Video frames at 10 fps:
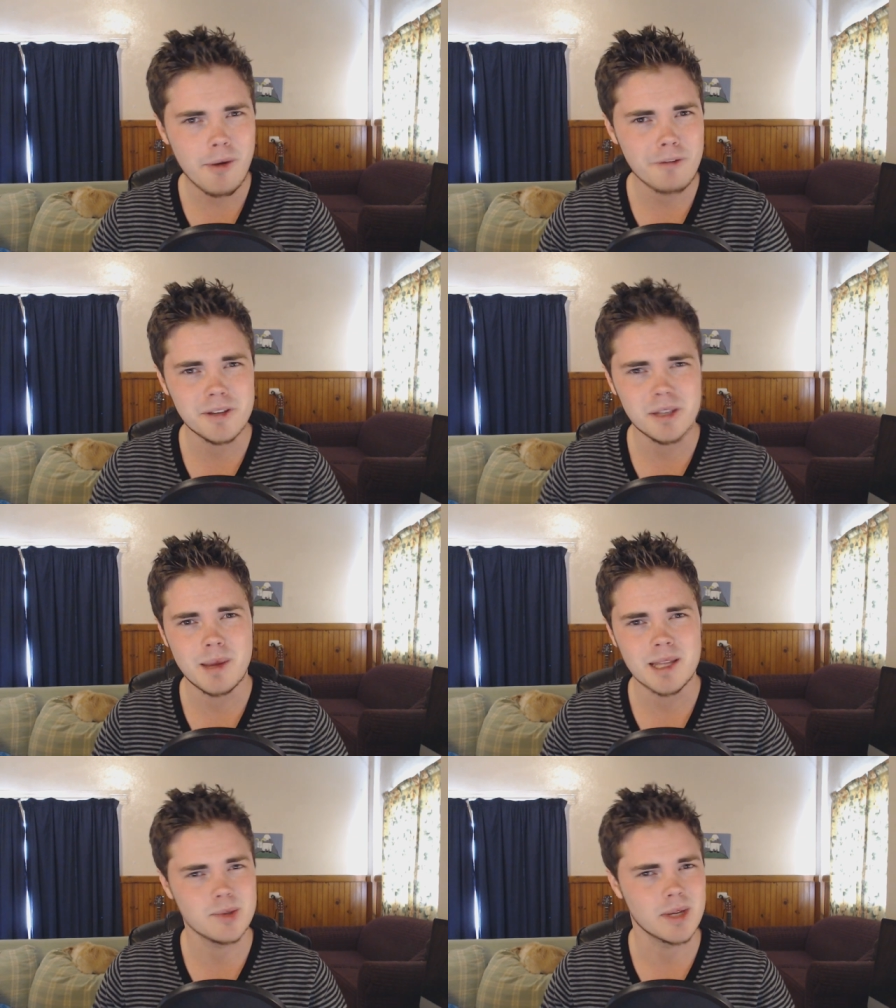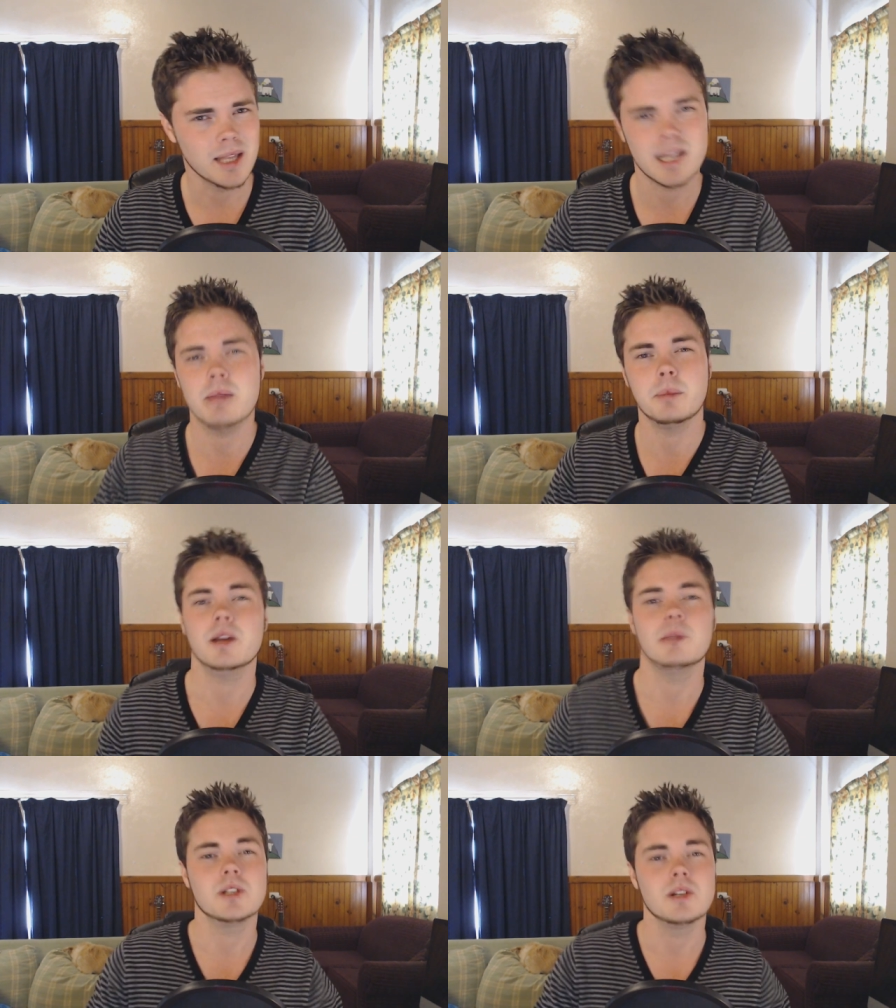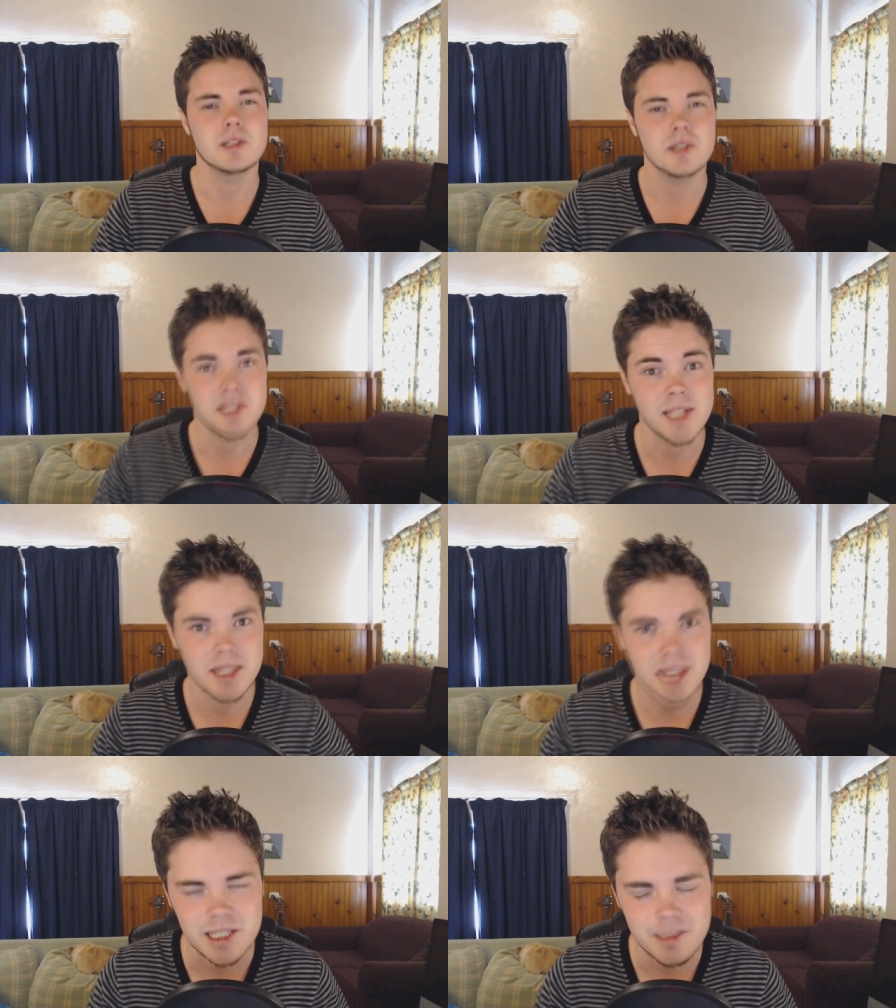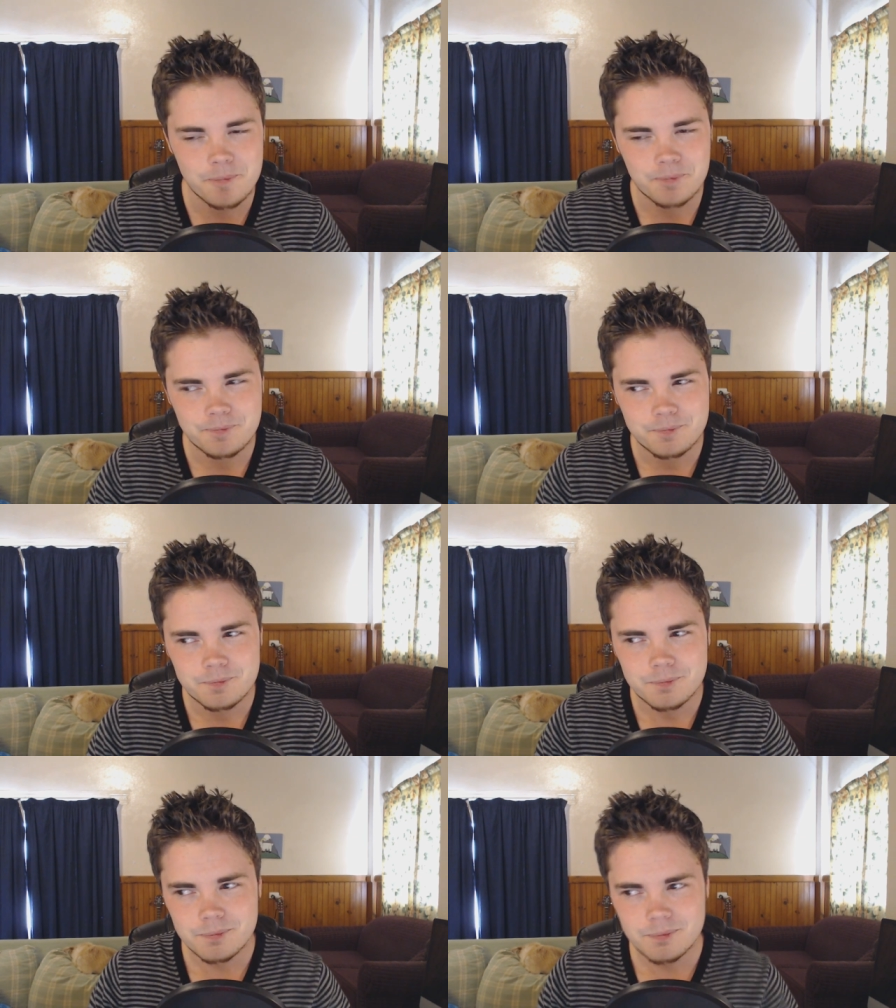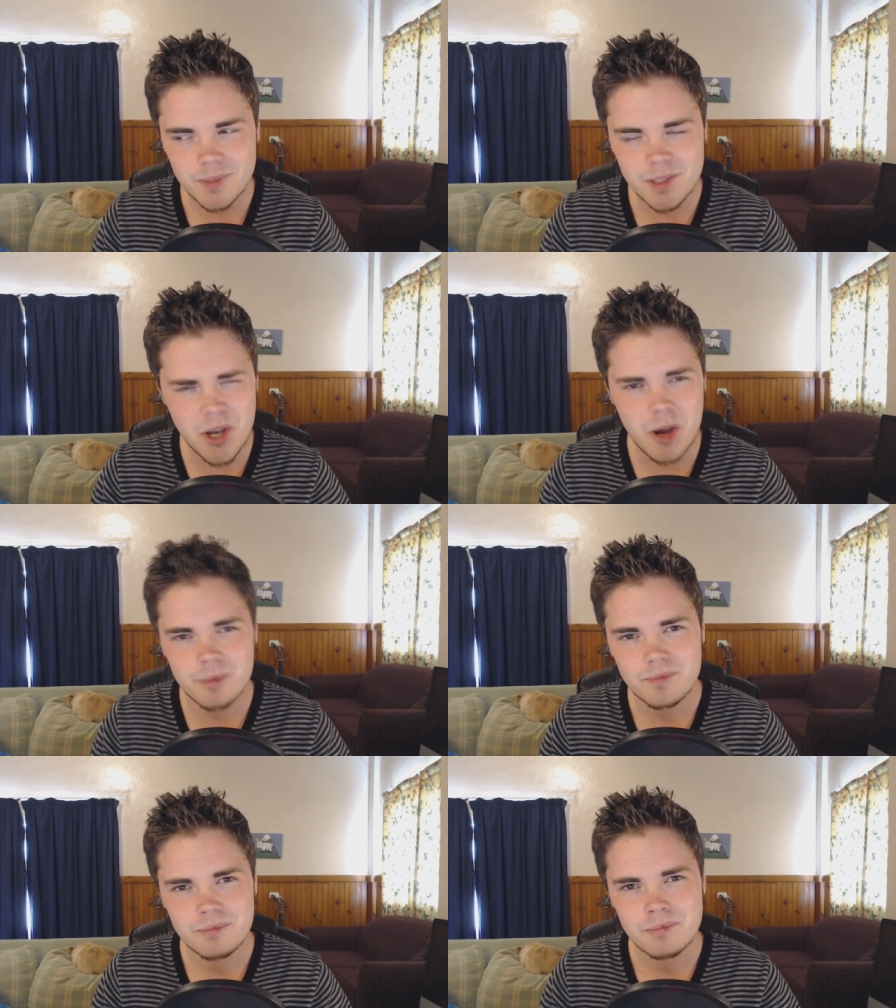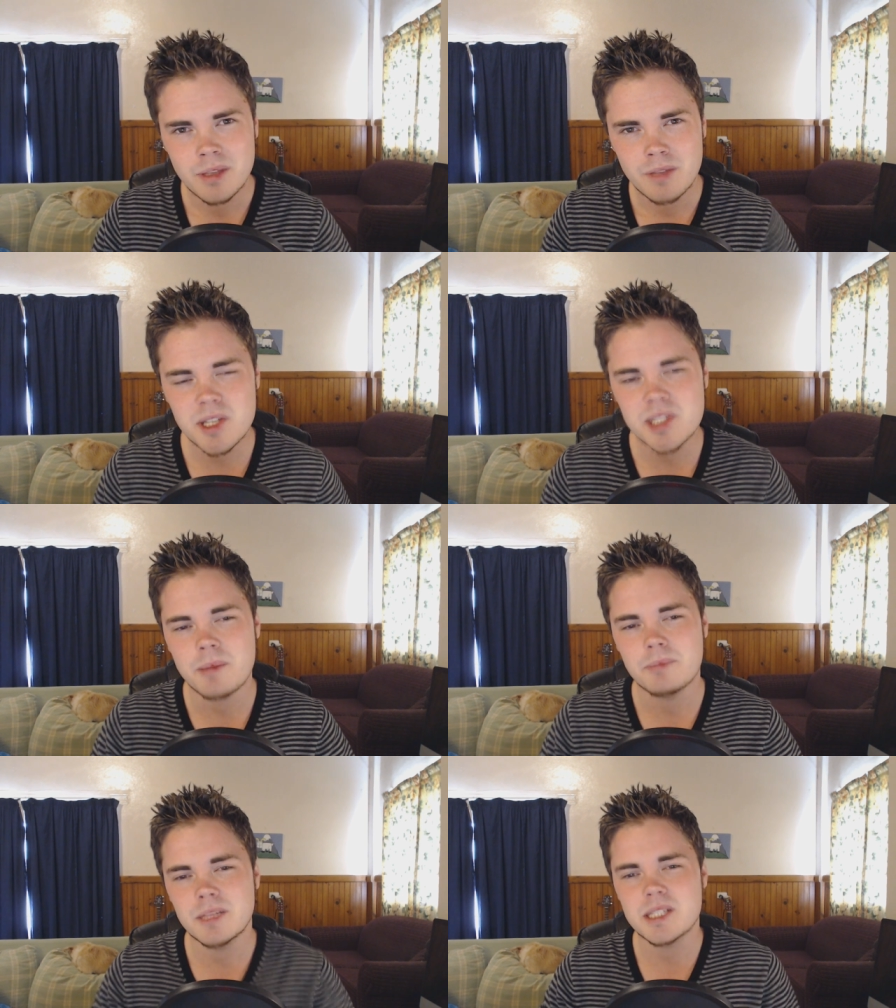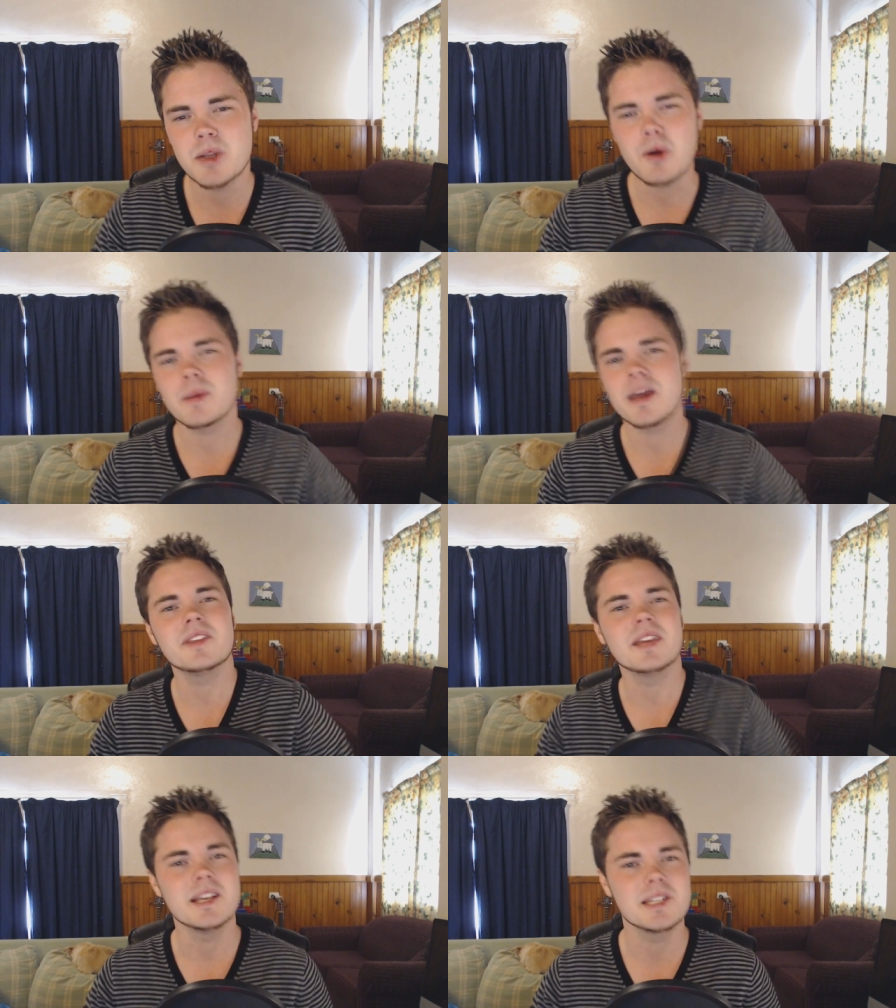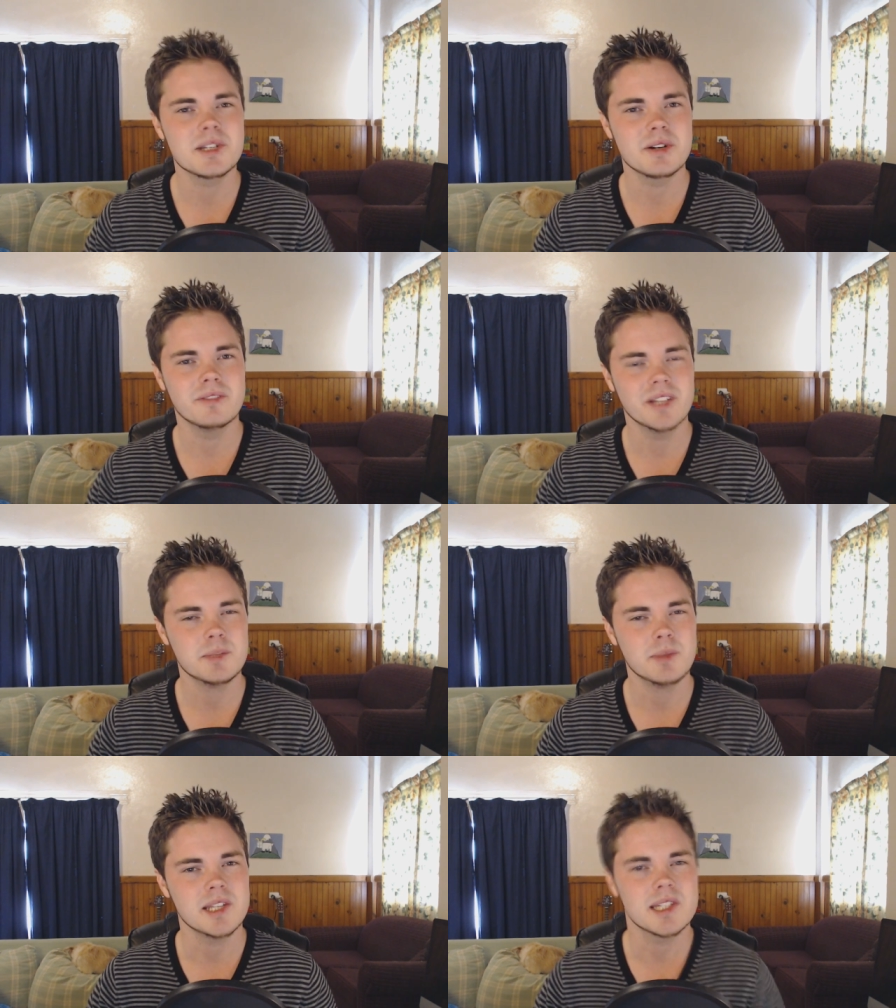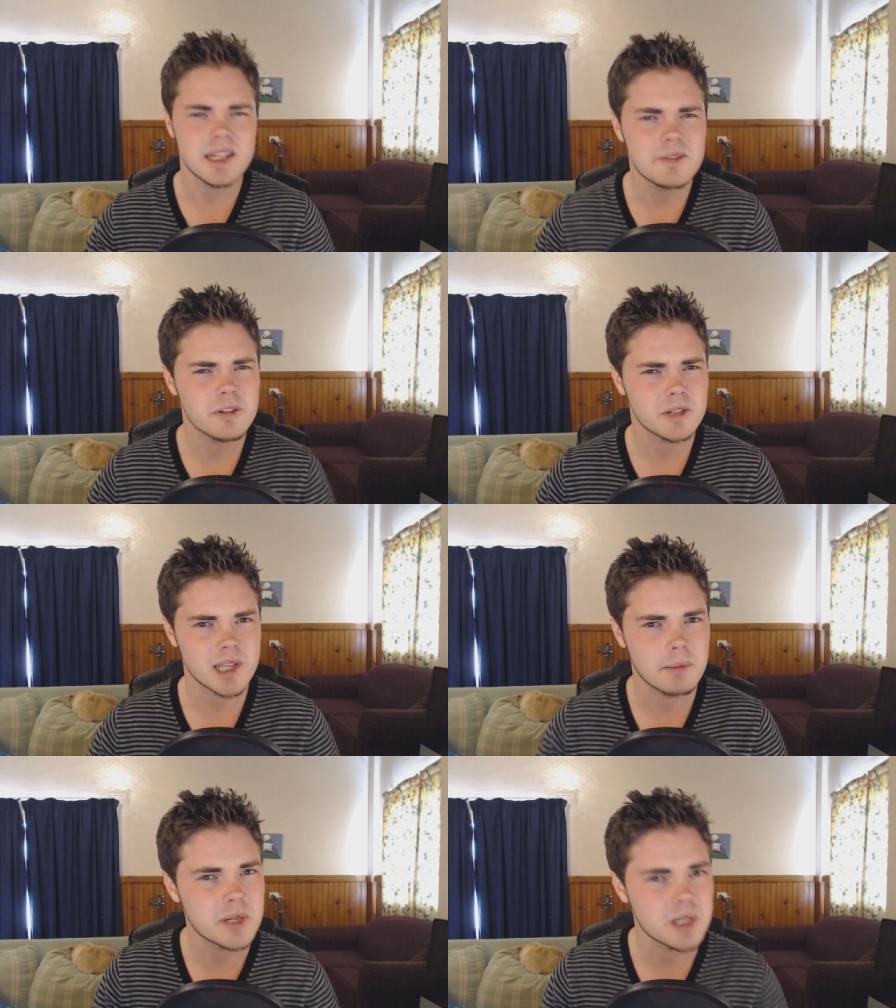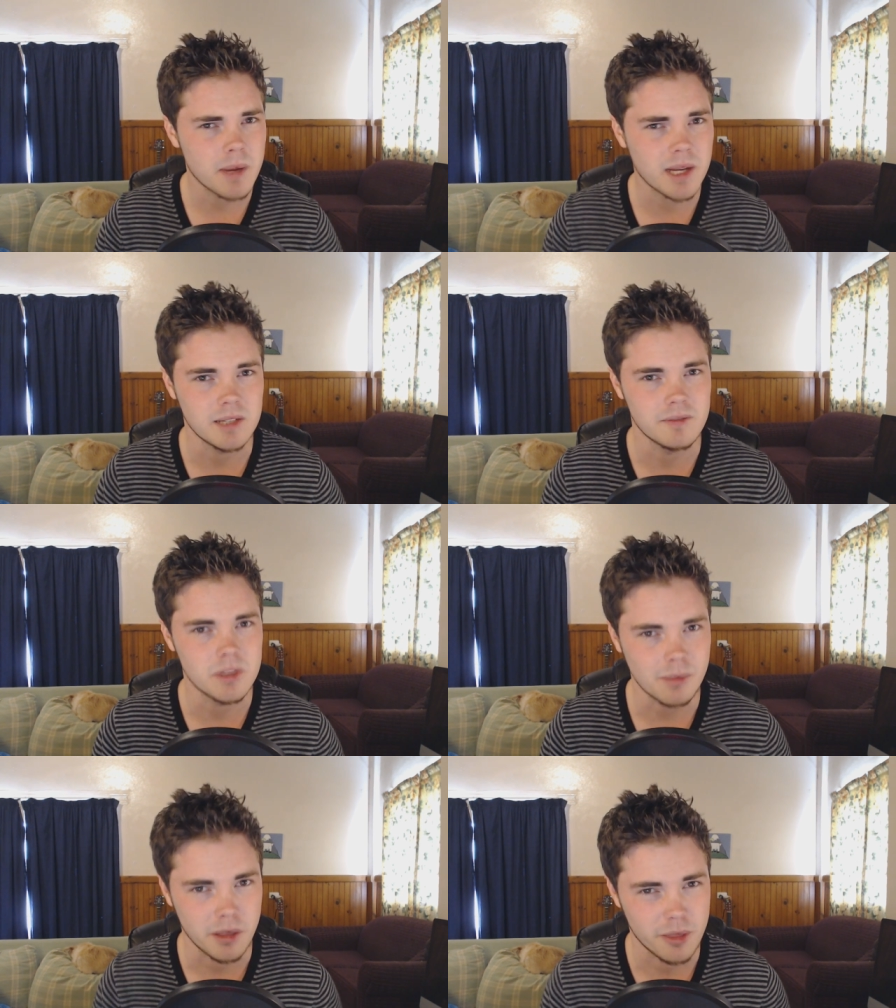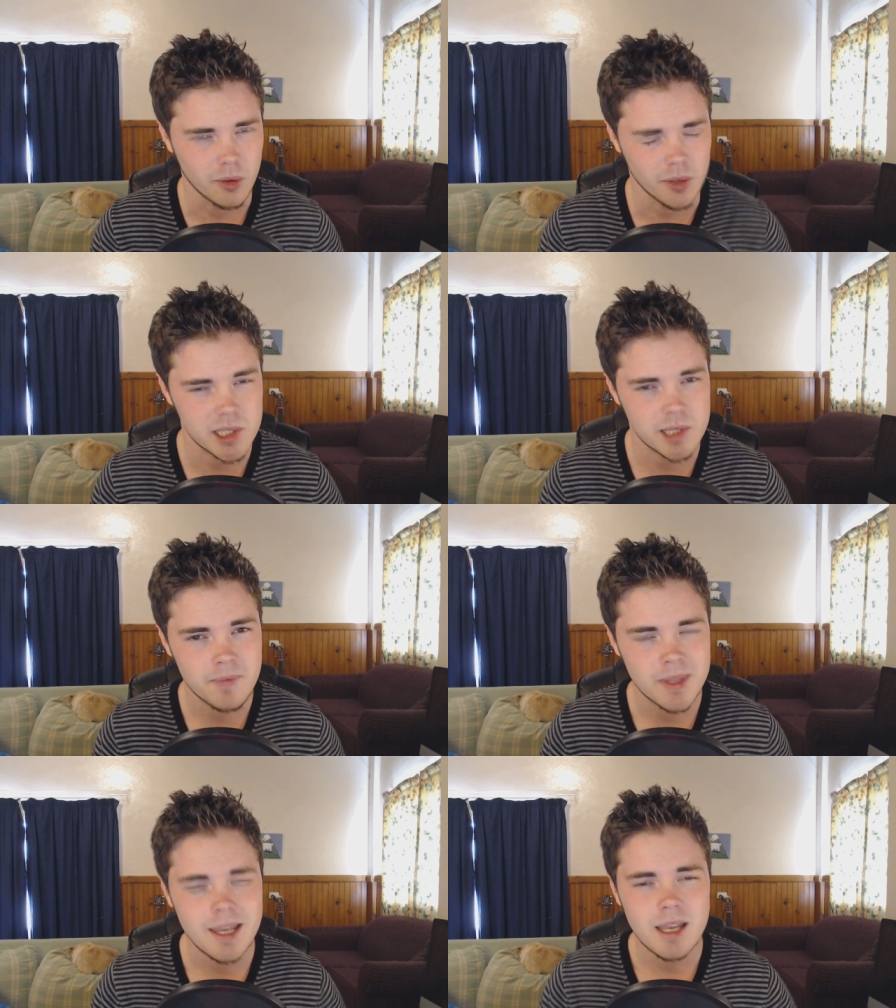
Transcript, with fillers: how I feel about doing like gameplay commentaries and things like that. So, first up, let's talk about the history of Let's Plays to give some perspective to my thoughts.